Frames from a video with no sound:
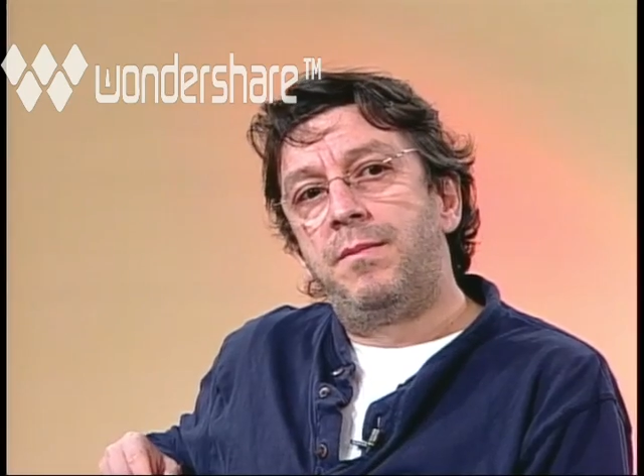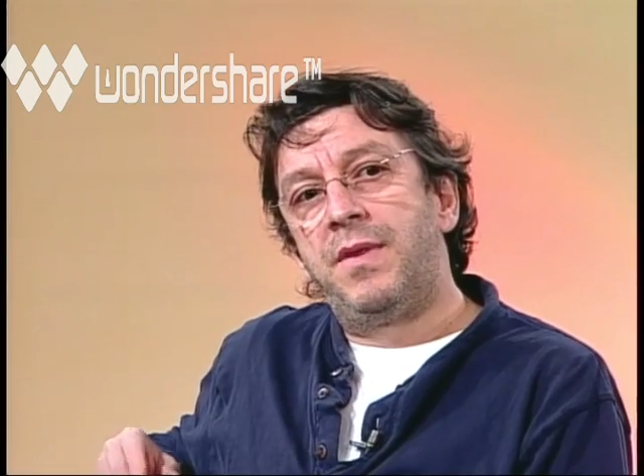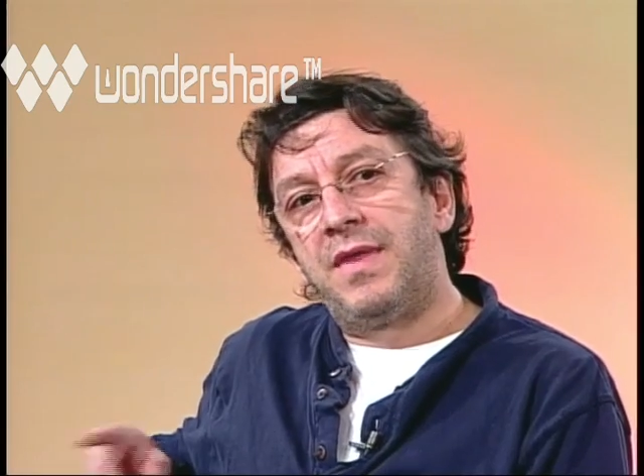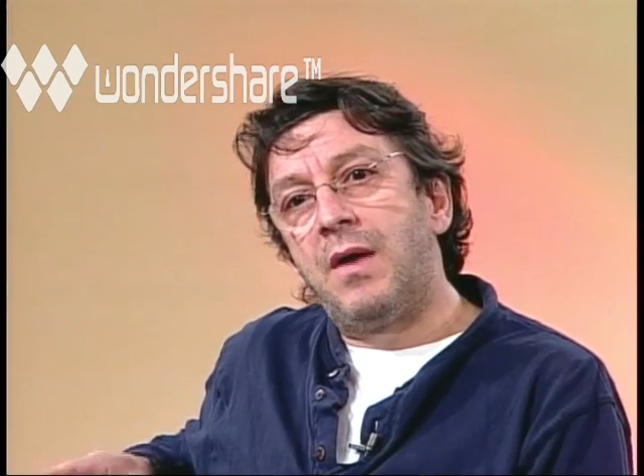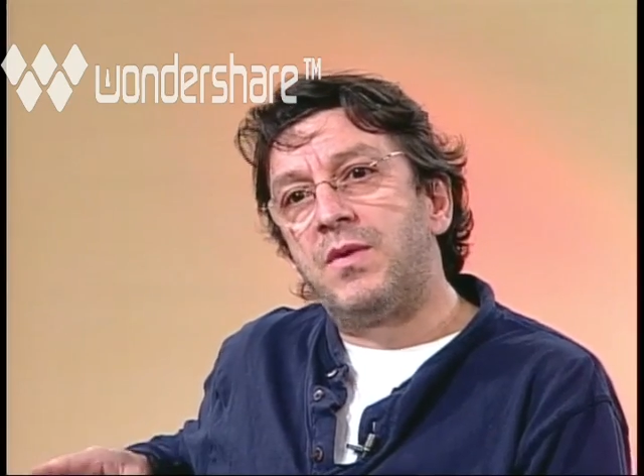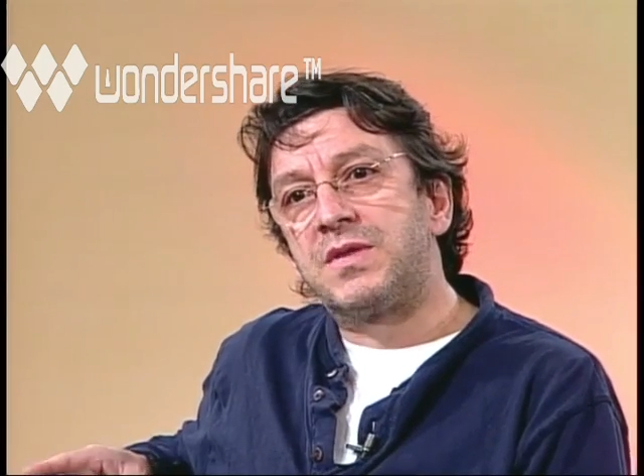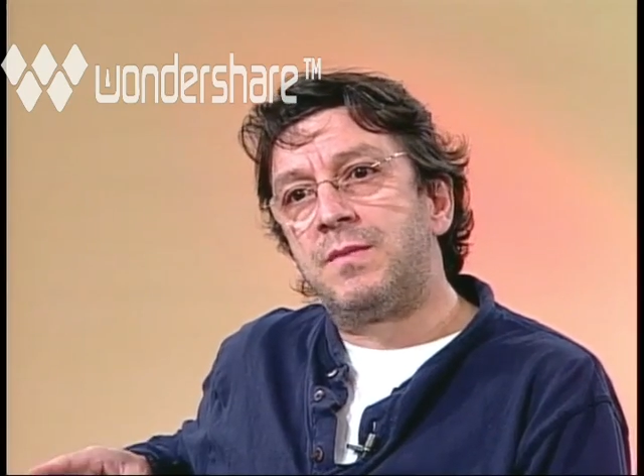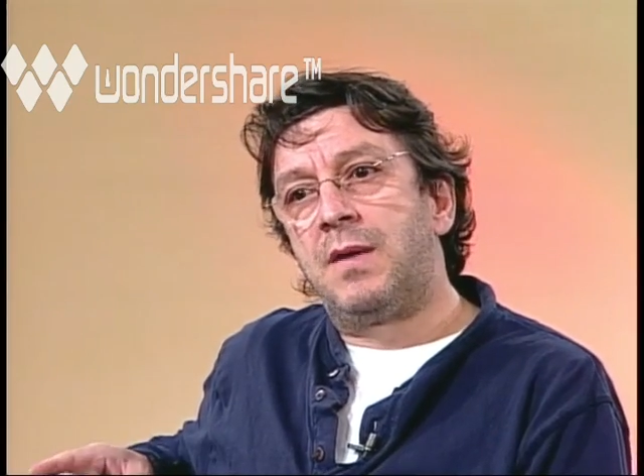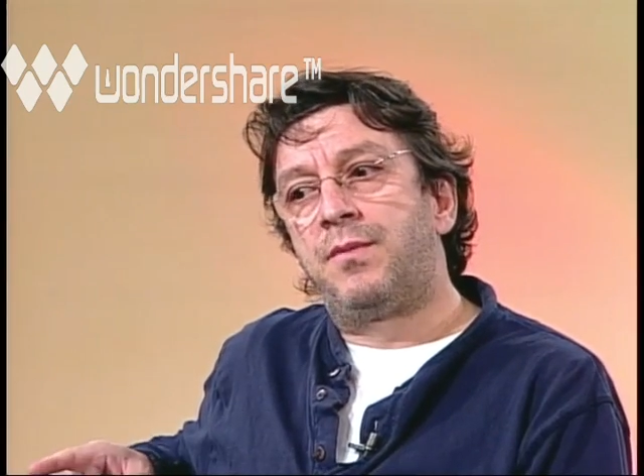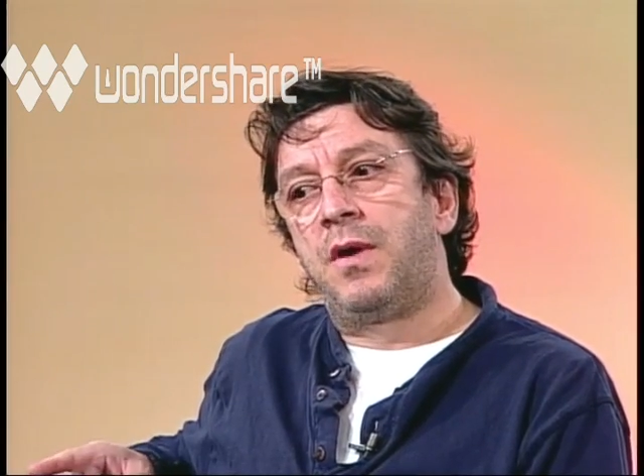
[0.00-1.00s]
But that
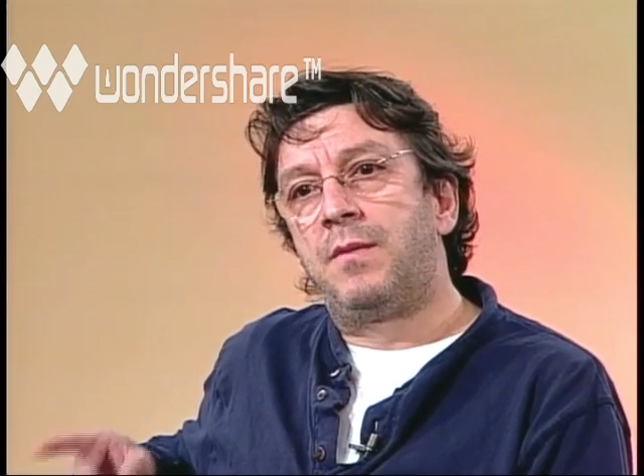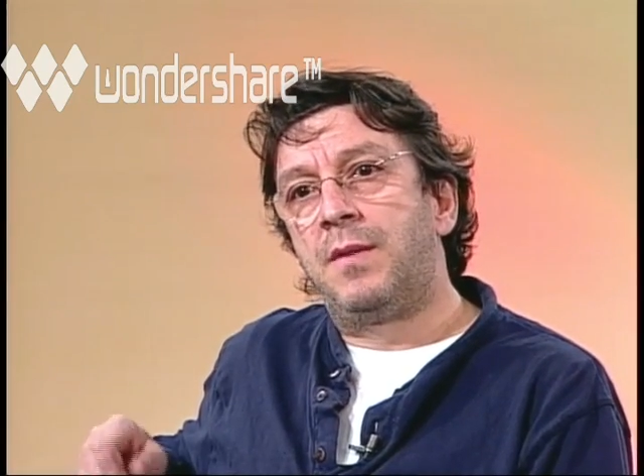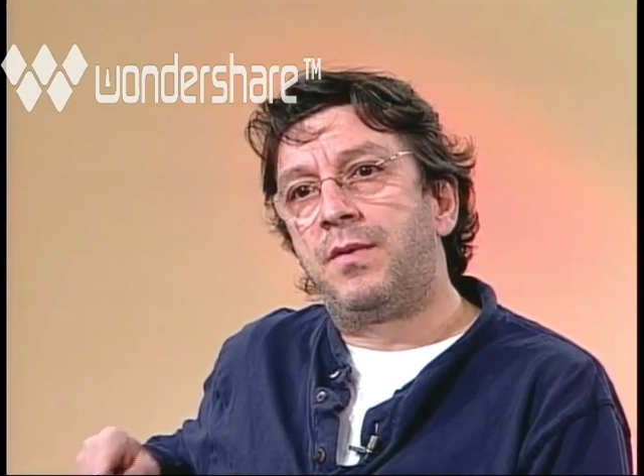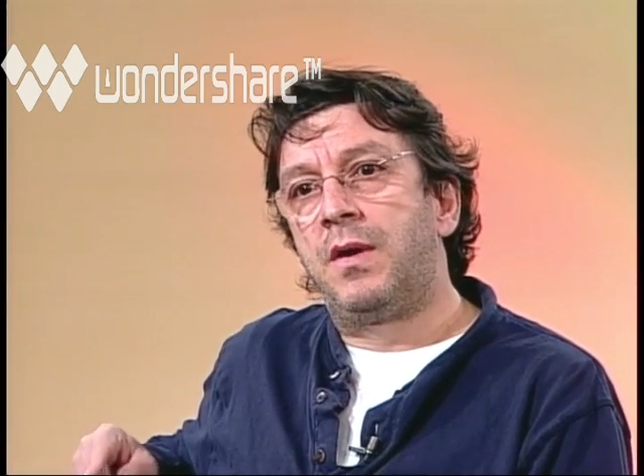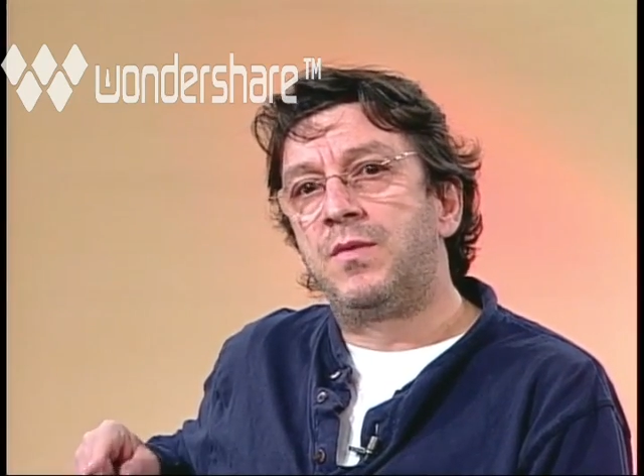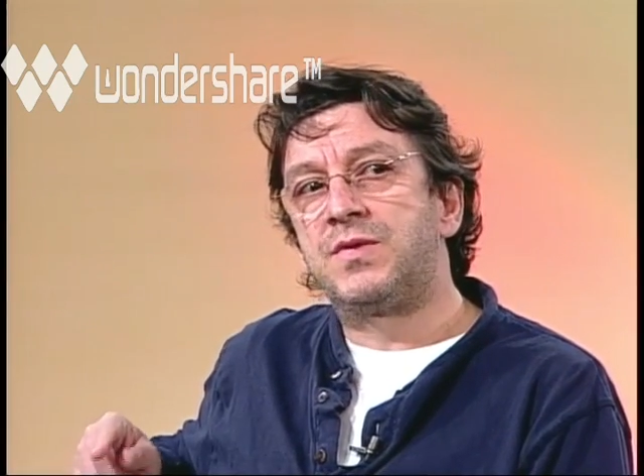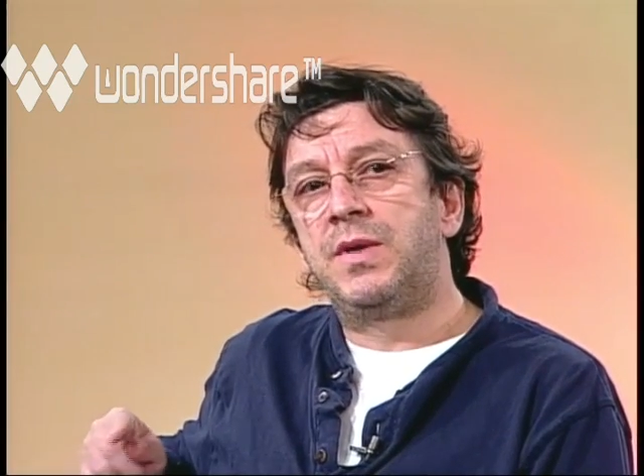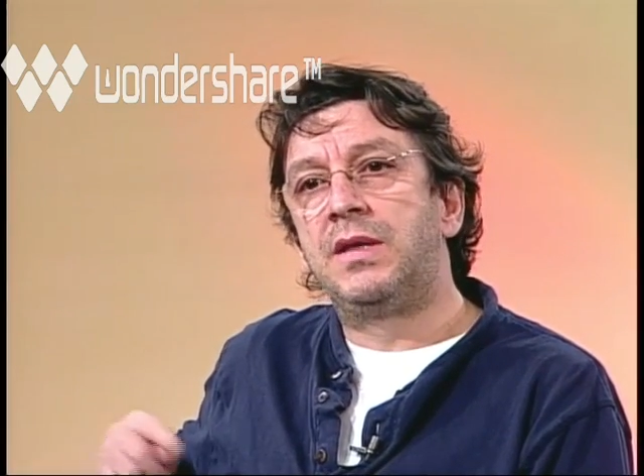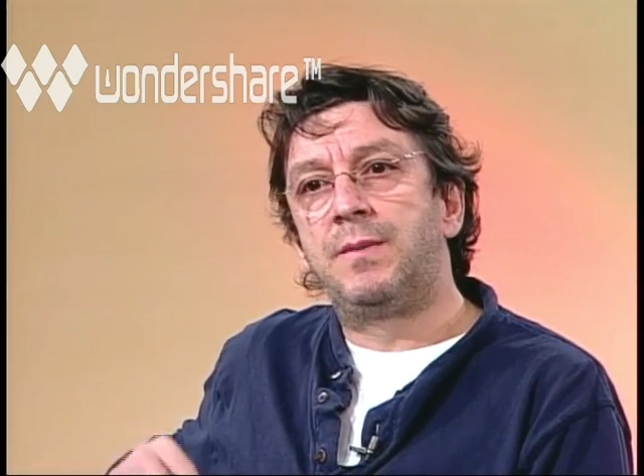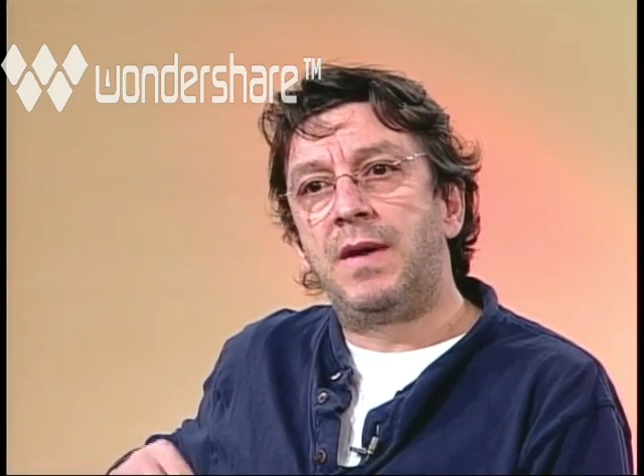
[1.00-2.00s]
wasn't my problem. My problem was reading the